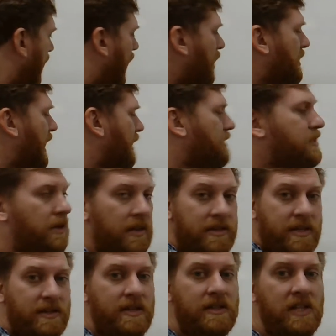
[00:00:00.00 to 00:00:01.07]
Okay, so
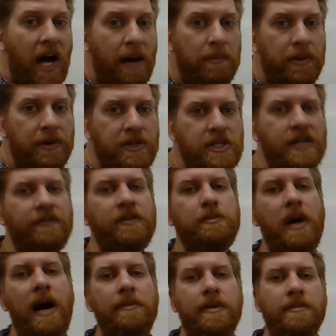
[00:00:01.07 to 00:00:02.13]
this is a Doppler shift
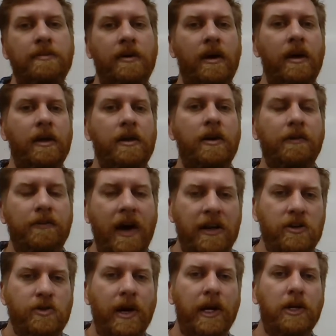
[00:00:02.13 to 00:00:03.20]
problem. Your friend
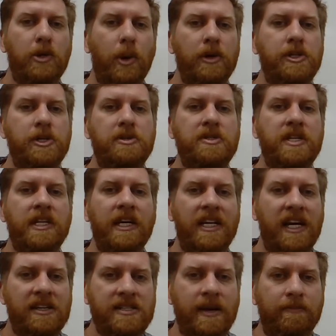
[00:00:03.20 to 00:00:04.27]
is running towards you singing
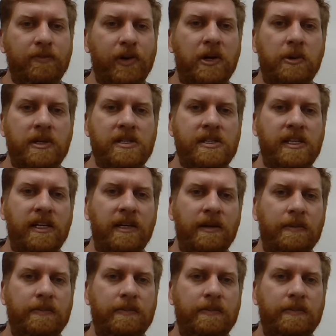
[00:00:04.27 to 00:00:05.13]
at some frequency,